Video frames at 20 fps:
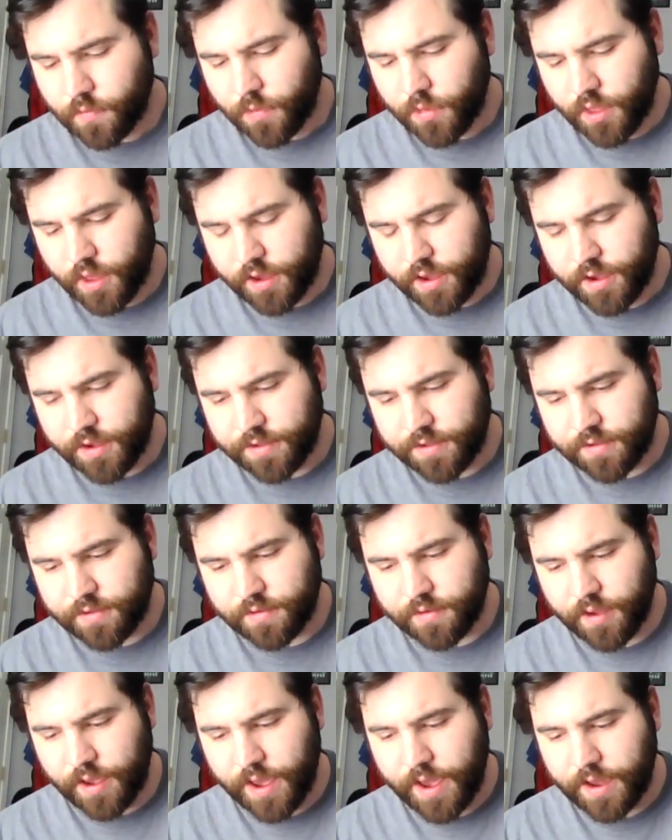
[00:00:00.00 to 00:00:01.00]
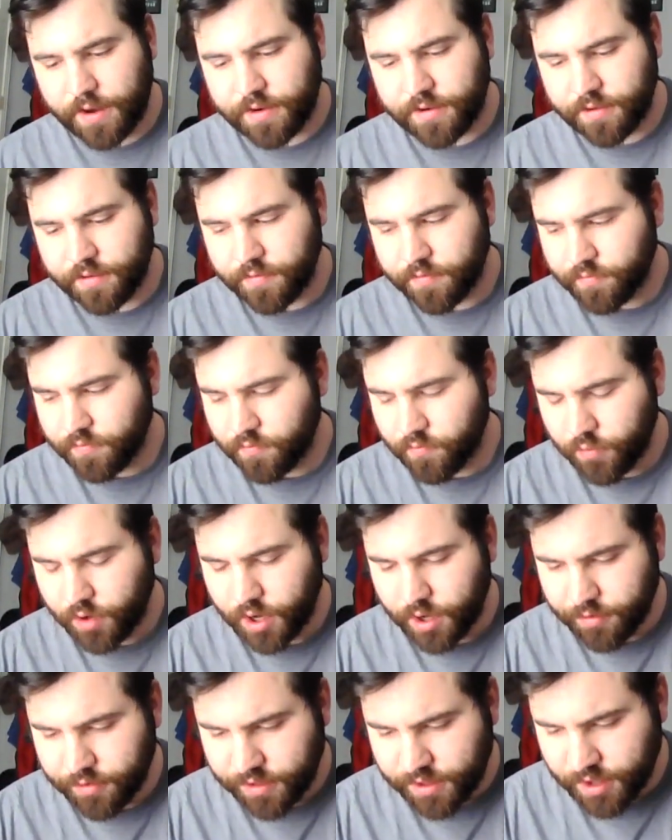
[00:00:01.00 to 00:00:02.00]
I guess to add to what I
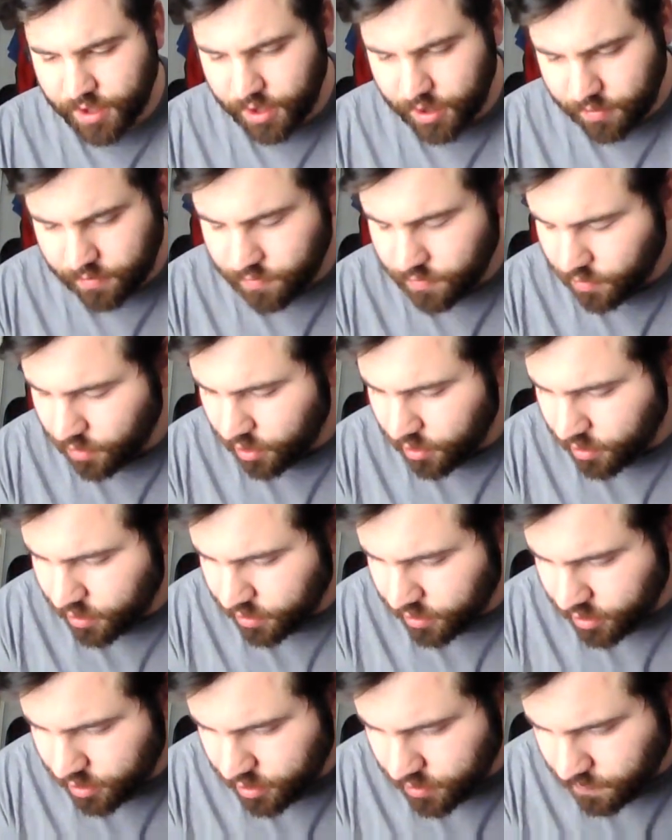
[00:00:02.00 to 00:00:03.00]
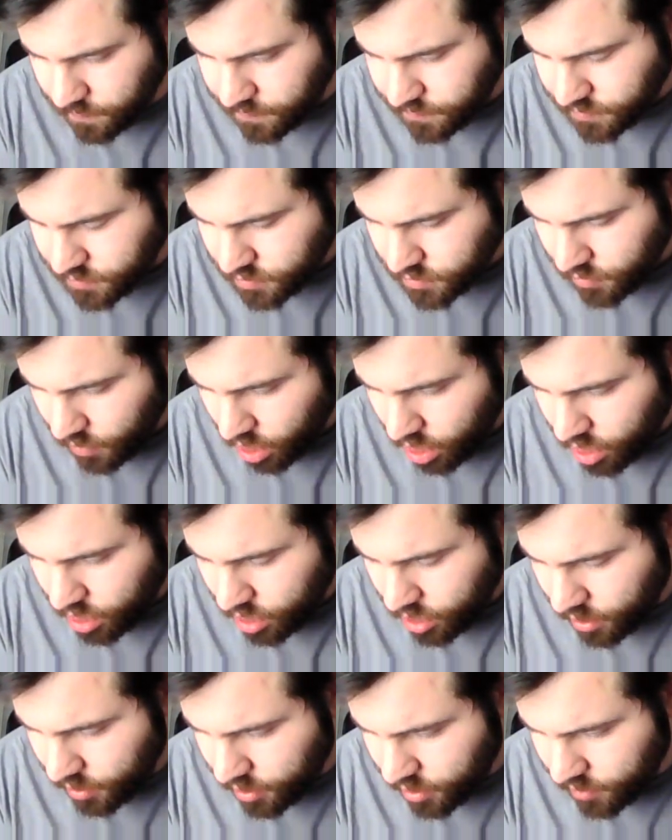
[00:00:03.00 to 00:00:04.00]
was saying earlier,
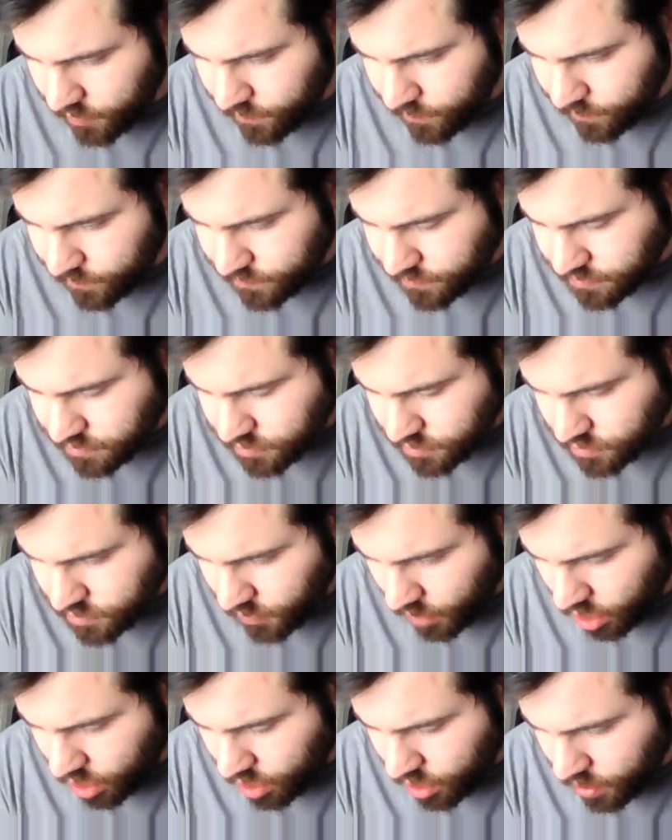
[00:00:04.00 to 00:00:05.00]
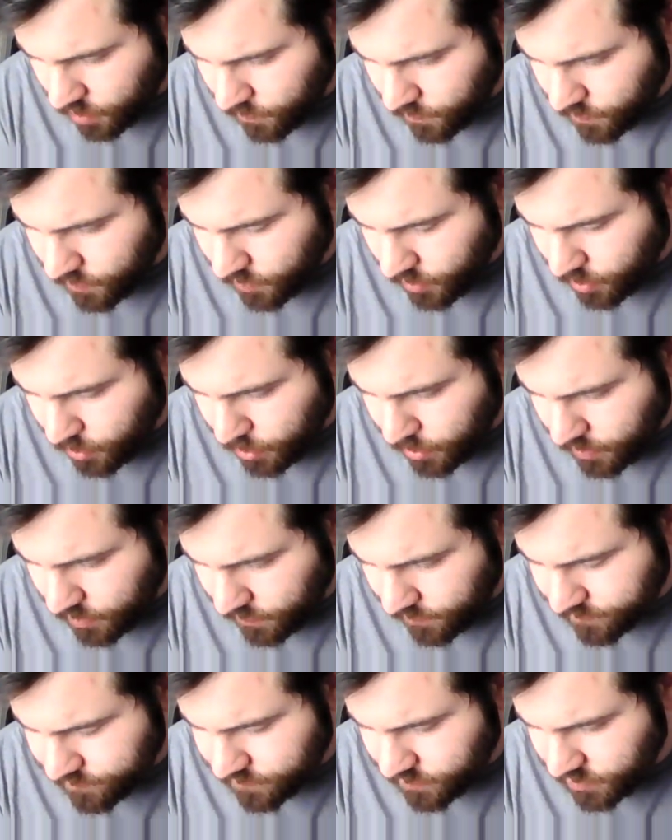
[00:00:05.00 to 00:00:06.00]

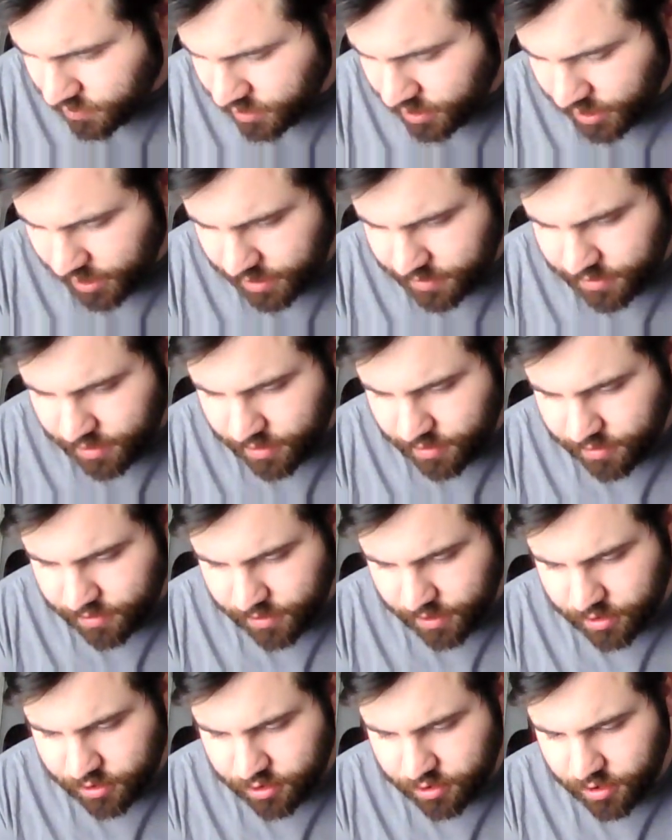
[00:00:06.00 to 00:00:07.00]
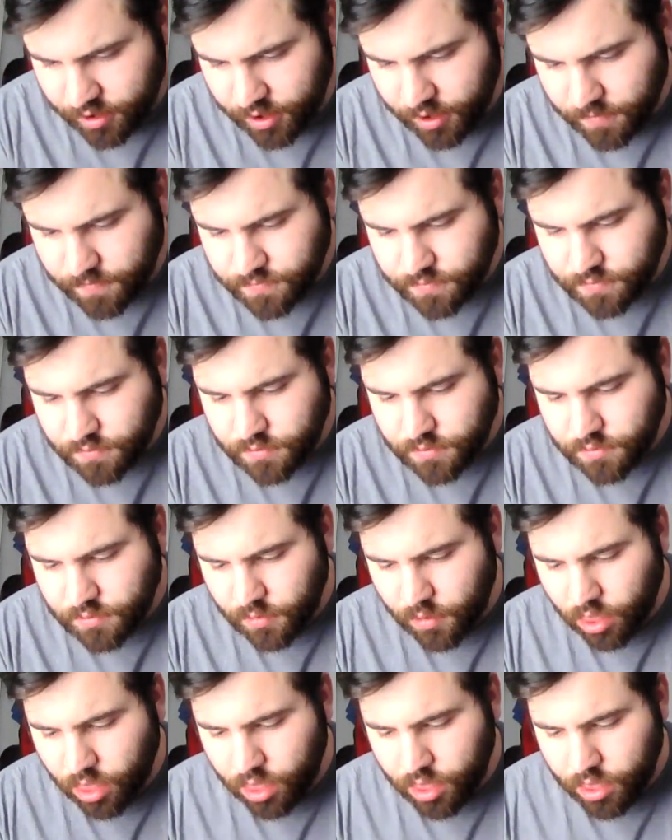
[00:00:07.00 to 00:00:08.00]
the 19th century
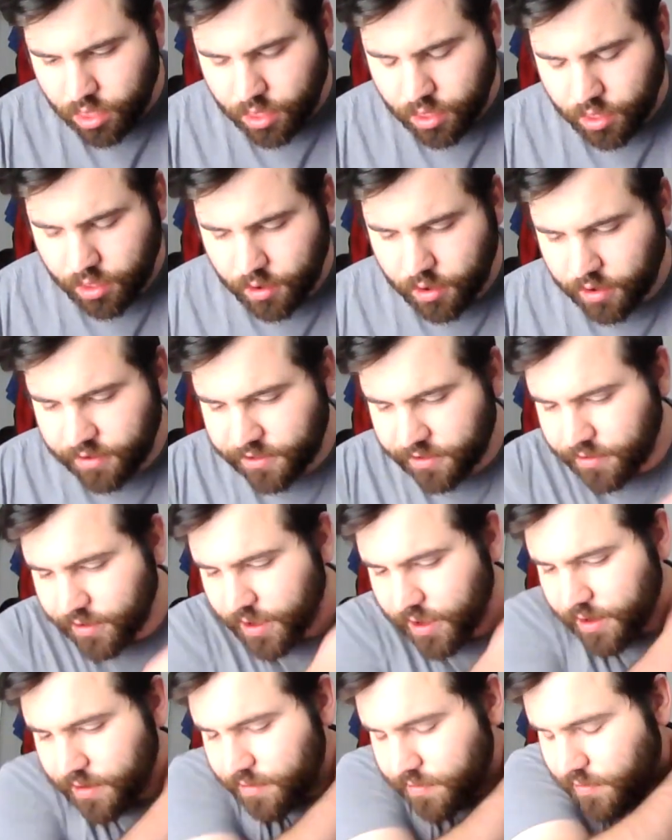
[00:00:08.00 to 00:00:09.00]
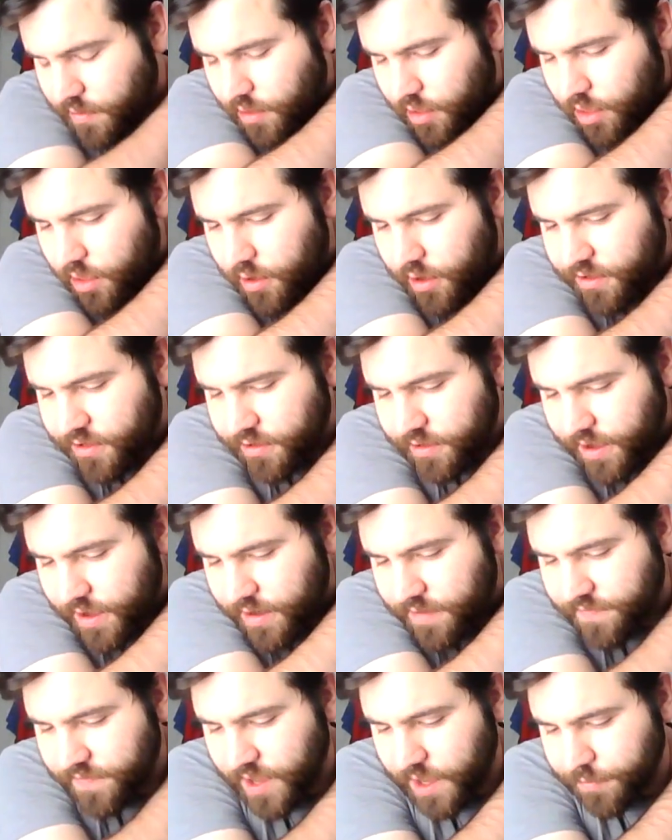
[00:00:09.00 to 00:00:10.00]
also had
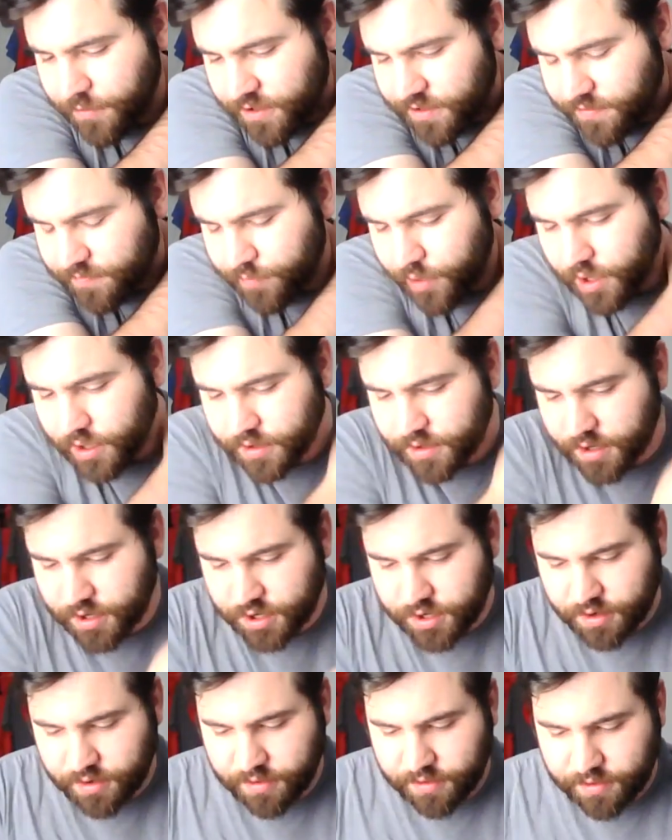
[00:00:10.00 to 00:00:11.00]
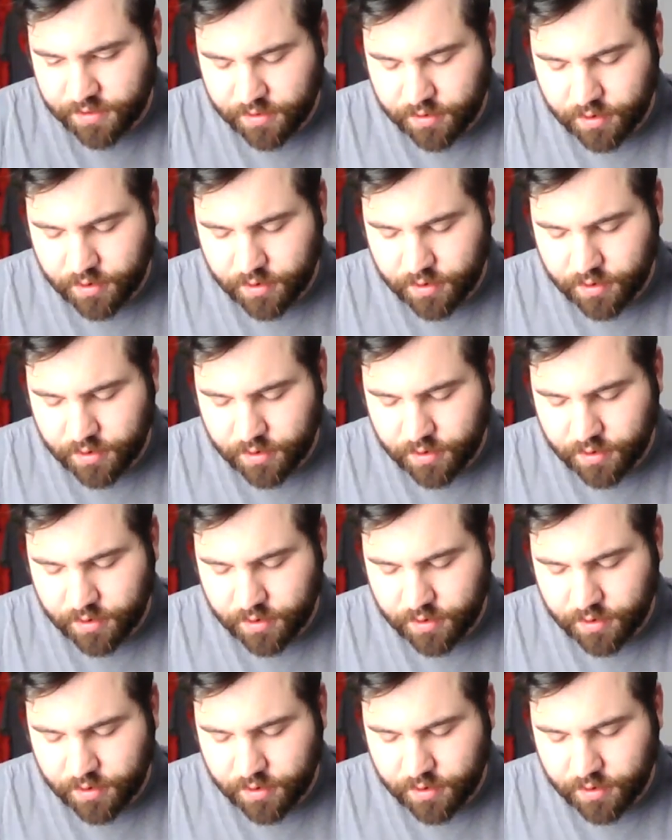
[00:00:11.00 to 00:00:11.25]
famous politicians,